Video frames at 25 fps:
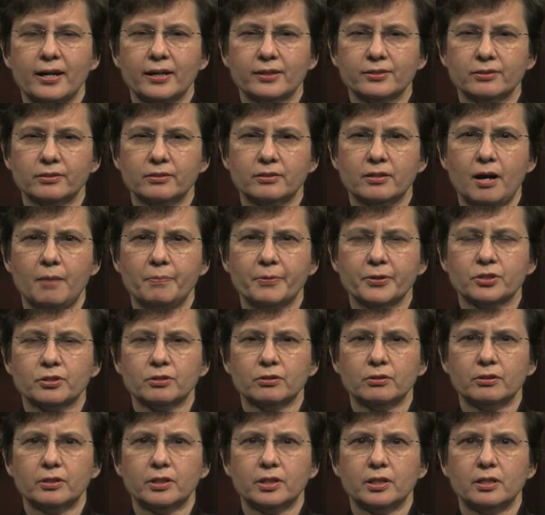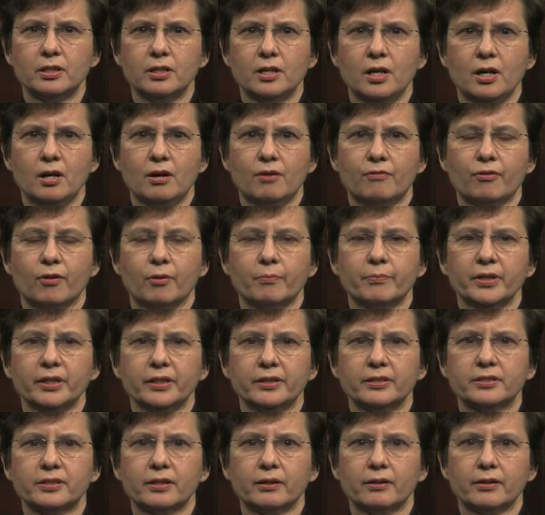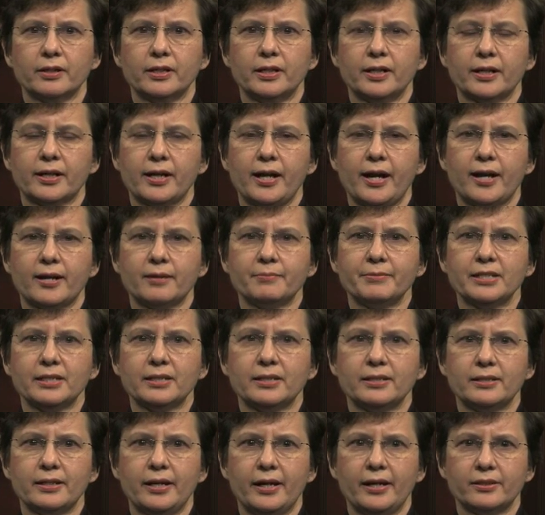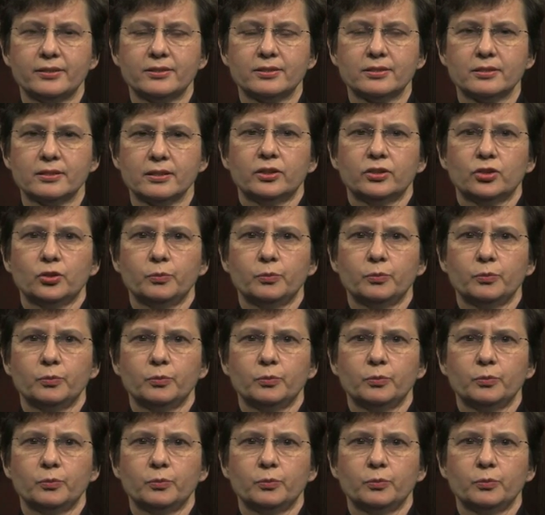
excellent opportunity for military academy cadets